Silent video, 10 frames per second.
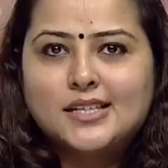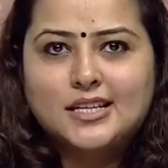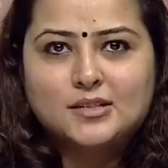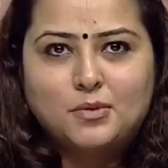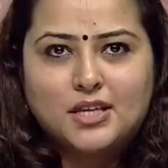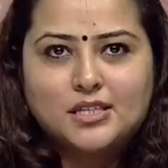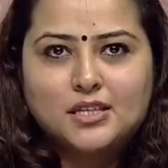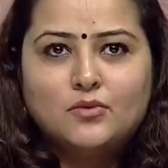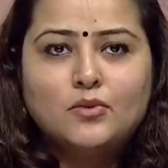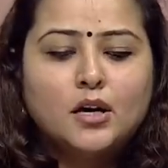is
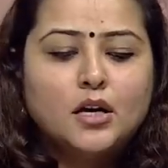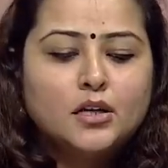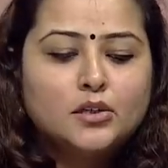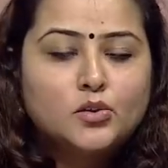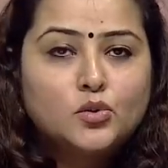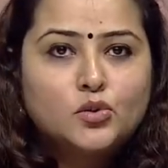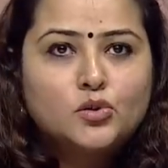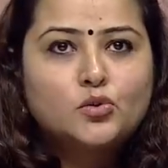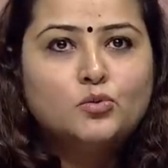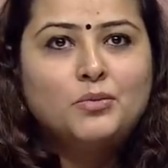expensive,
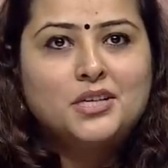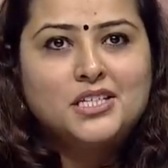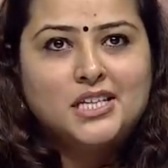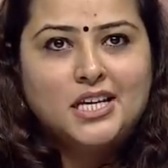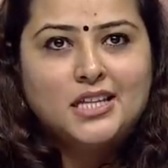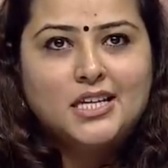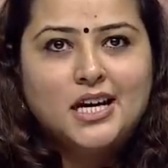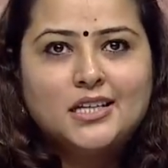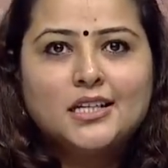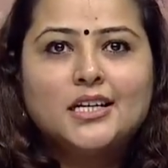to maintain
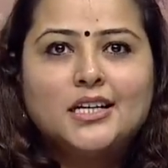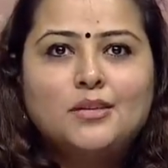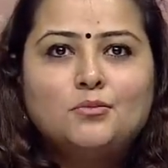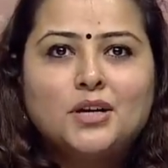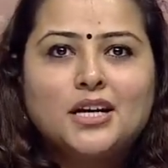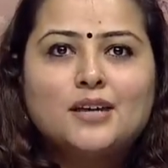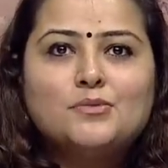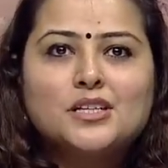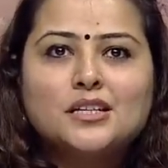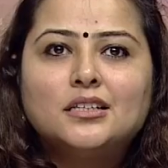that, it
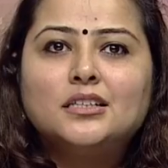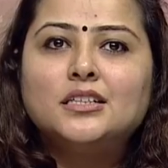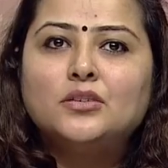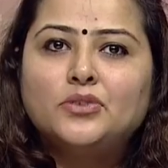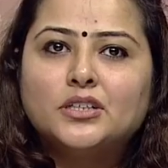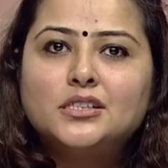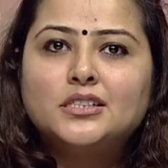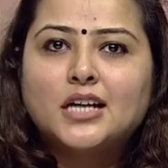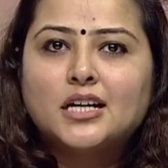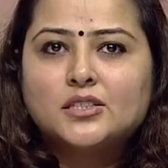becomes a
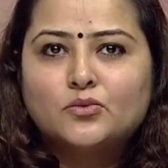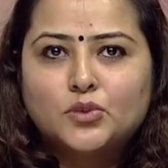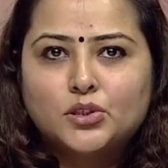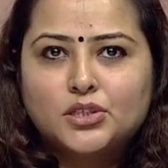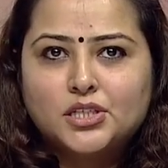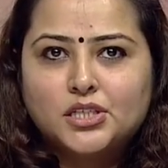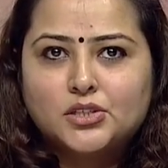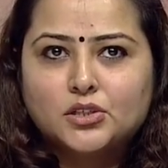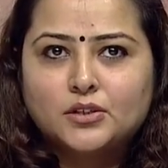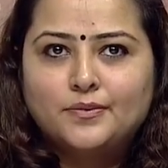difficult task for the
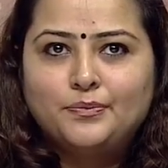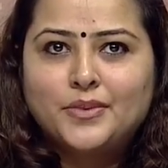teacher.